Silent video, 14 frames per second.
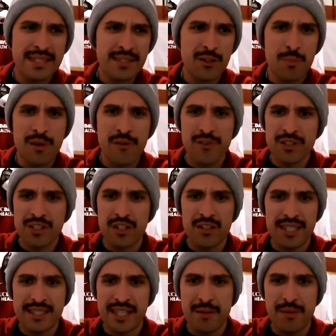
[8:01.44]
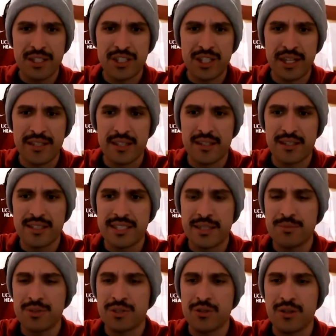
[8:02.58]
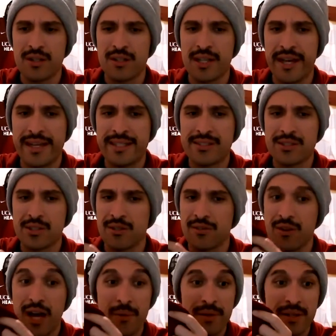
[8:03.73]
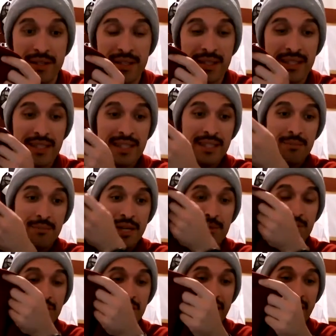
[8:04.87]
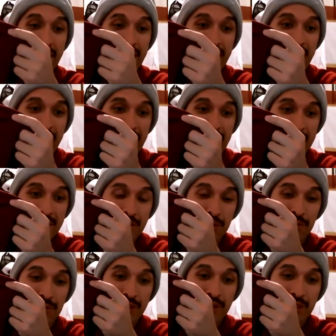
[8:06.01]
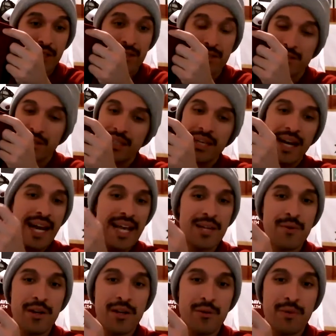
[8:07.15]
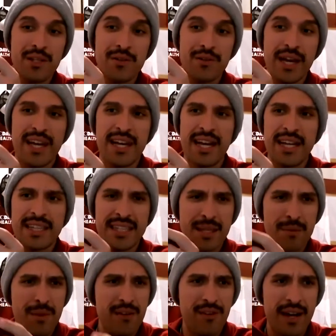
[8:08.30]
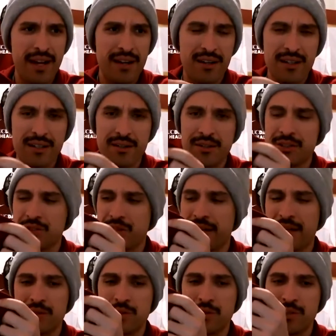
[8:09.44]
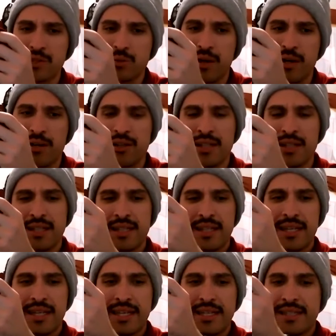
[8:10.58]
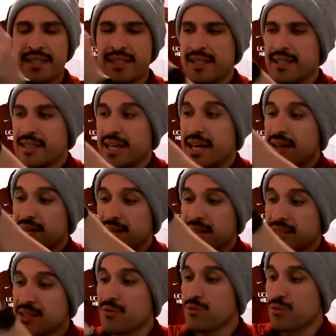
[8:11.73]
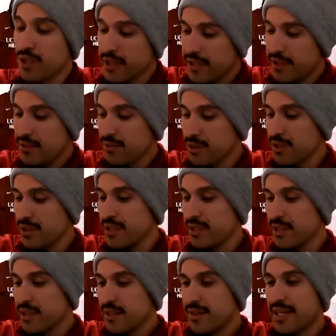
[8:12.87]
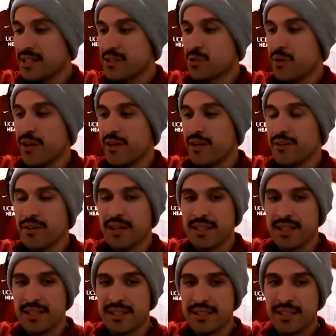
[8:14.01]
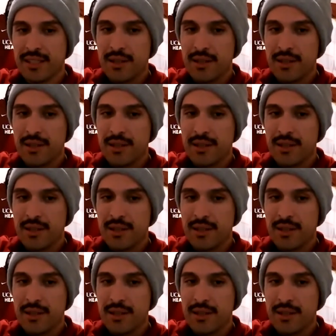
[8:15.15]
still be for sale. Last time I checked on the team store online. So if you haven't been able to get it yet and it's still for sale, highly recommend you get it. I think they may have had it on clearance right now too as well. And yeah, it's a really nice sweater. You got the